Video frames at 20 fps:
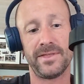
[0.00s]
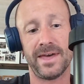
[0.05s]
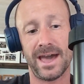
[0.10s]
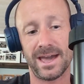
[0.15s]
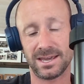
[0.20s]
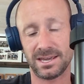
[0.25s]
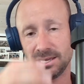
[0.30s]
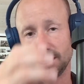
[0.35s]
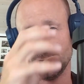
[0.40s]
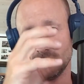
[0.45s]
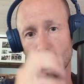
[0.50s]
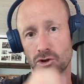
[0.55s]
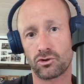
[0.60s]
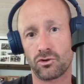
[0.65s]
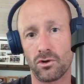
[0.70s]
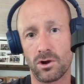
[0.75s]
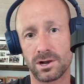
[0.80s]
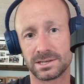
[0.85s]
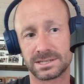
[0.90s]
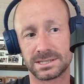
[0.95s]
that heat
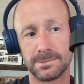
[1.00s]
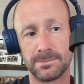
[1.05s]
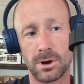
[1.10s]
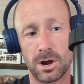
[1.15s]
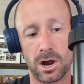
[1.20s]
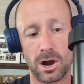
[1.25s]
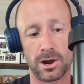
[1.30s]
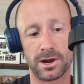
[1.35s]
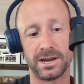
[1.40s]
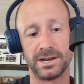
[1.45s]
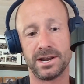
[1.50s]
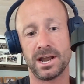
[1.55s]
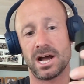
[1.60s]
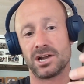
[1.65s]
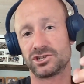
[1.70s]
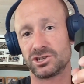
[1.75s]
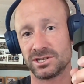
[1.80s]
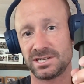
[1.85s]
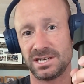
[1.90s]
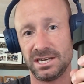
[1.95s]
across the bar and
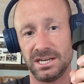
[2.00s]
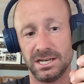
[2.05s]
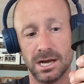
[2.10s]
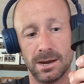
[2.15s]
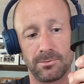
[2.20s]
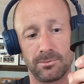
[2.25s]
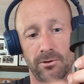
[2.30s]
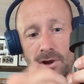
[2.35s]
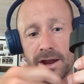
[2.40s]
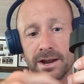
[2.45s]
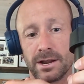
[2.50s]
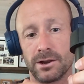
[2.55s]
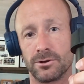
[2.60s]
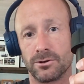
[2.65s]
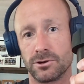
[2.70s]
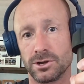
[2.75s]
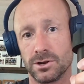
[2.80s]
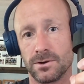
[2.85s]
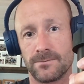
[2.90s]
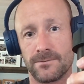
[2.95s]
not just heat up right
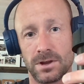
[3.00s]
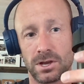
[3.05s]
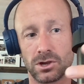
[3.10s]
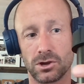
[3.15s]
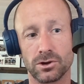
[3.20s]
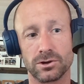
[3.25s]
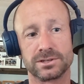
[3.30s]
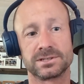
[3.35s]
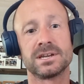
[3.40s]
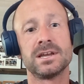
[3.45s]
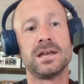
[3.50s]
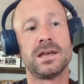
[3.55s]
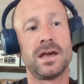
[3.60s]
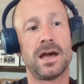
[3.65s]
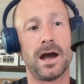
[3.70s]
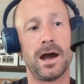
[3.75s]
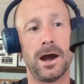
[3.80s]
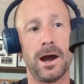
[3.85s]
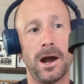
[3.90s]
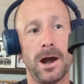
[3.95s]
under your fingers,
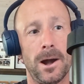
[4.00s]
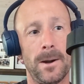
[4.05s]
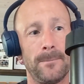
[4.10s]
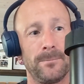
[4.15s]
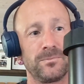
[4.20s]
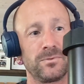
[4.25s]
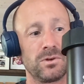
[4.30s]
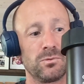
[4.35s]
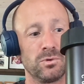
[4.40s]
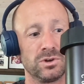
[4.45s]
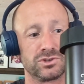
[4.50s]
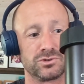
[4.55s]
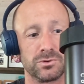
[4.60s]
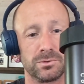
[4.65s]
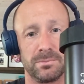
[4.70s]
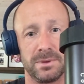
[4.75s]
which would